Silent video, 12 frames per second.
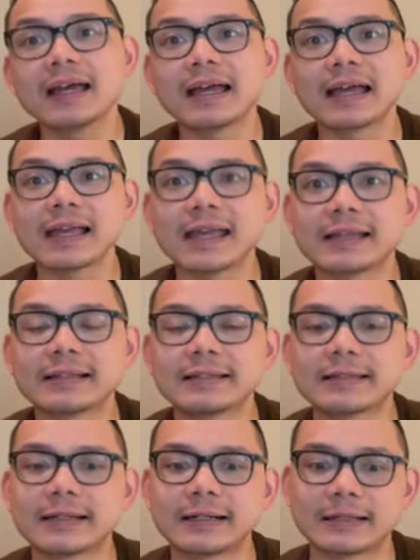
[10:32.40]

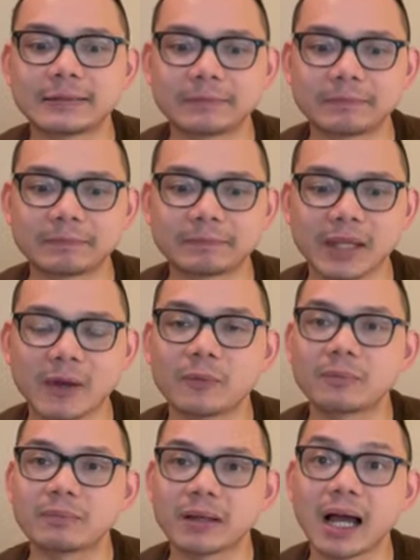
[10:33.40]
and
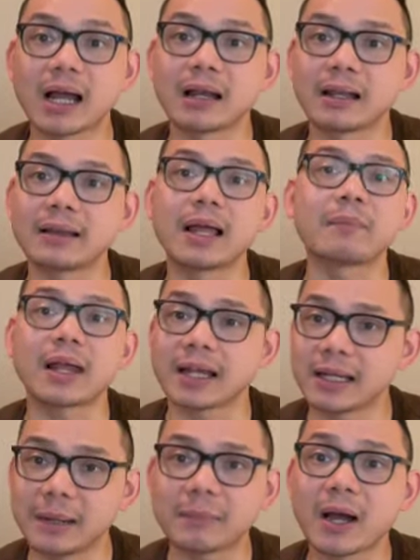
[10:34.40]
I'm like,
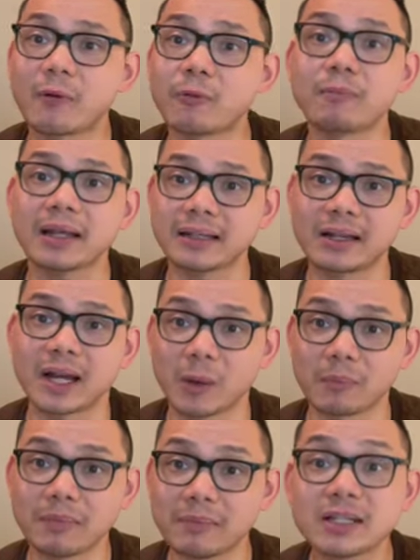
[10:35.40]
yep, I will make the
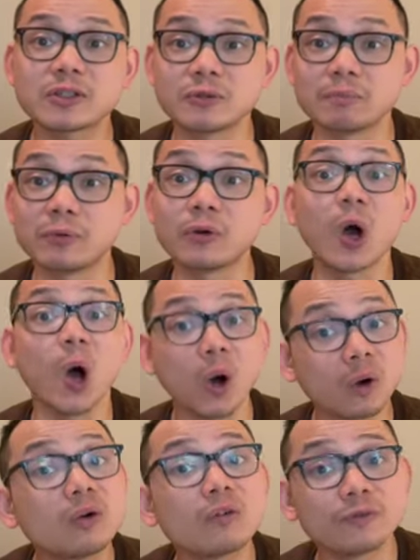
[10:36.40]
commitment to put
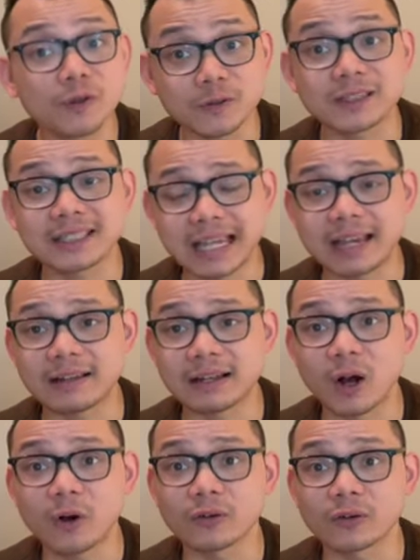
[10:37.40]
all those
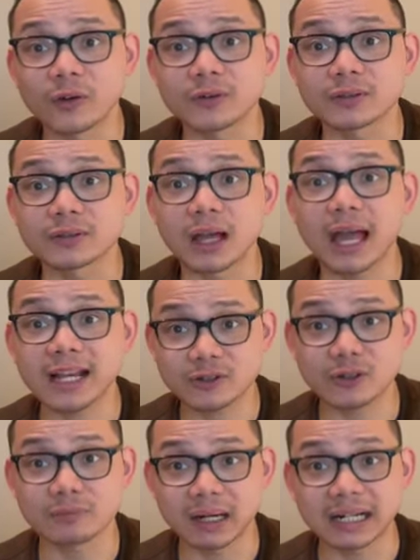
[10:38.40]

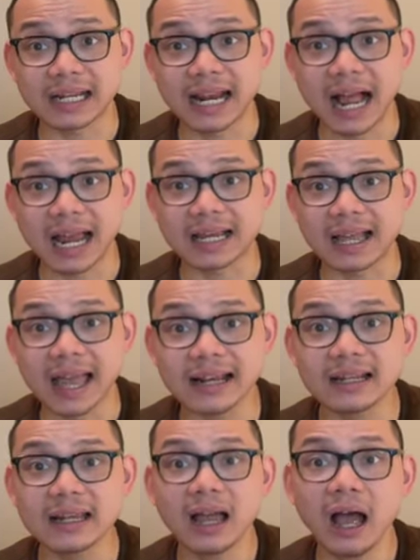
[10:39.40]
extra money that I get
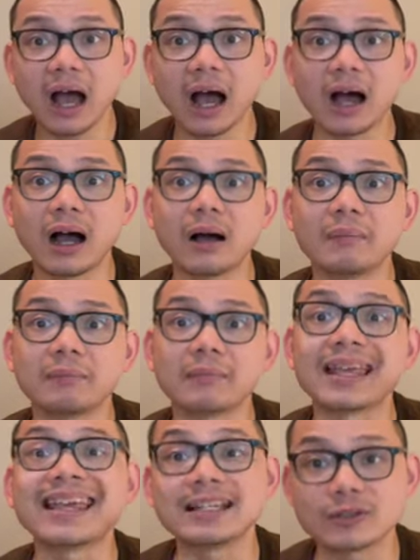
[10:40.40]

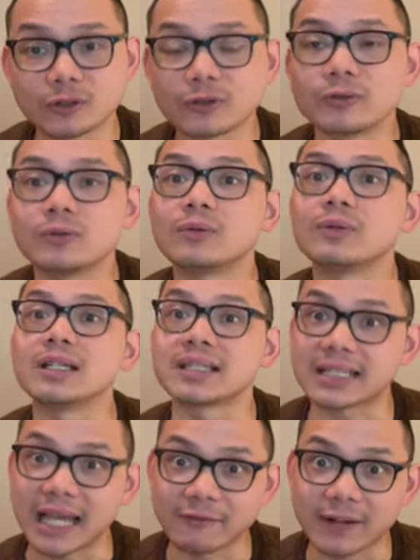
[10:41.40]
into the
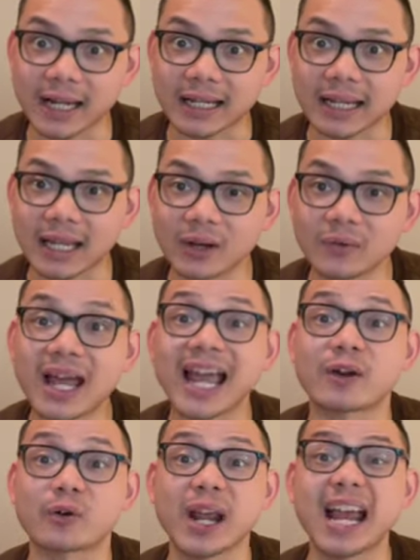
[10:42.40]
saving account that I
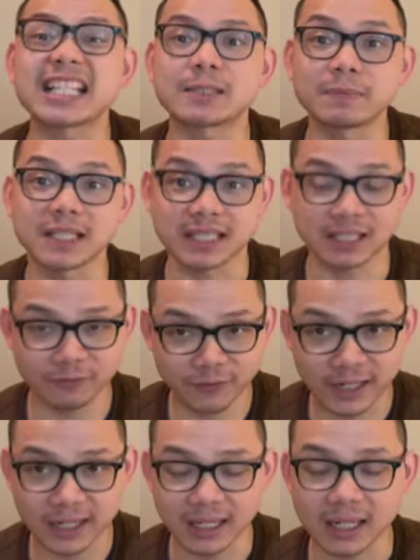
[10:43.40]
create
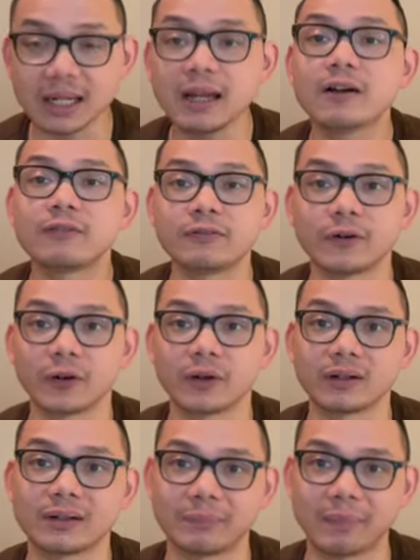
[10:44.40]
specifically for
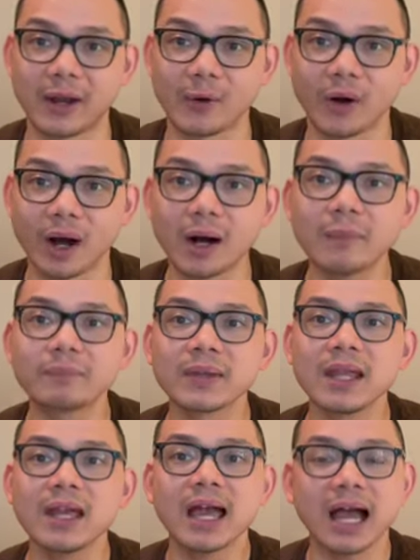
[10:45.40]
the pedal harp.
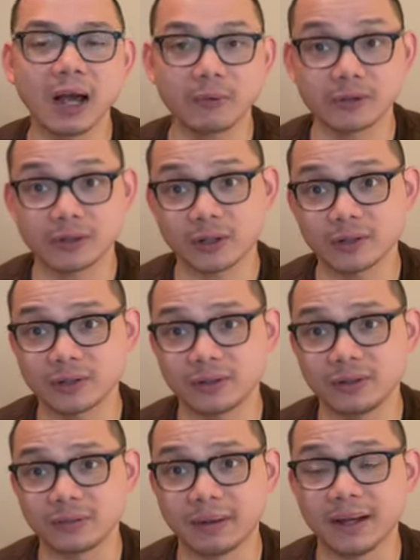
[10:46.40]
I will talk to
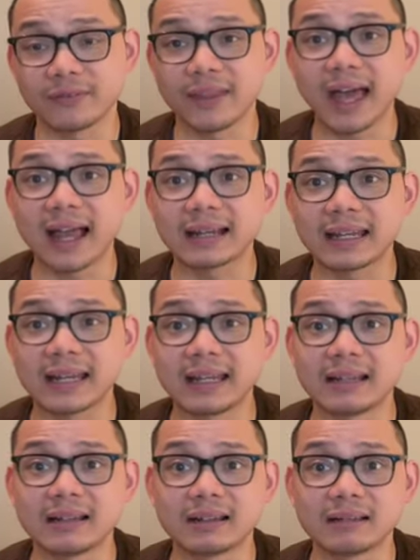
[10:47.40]
you about that in
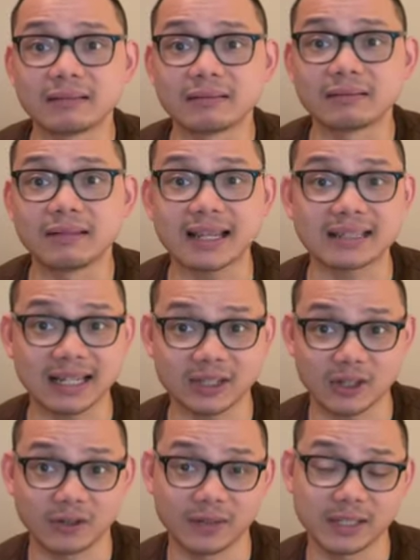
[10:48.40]
the next
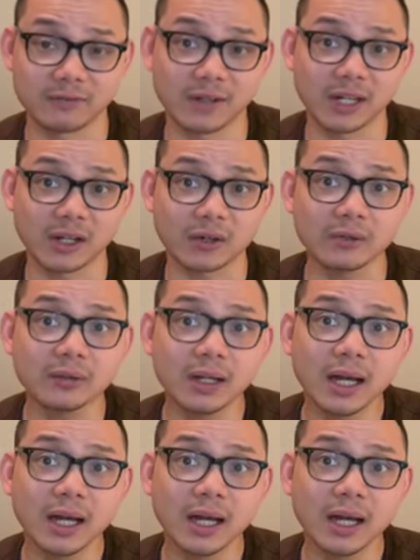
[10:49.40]
section of this video.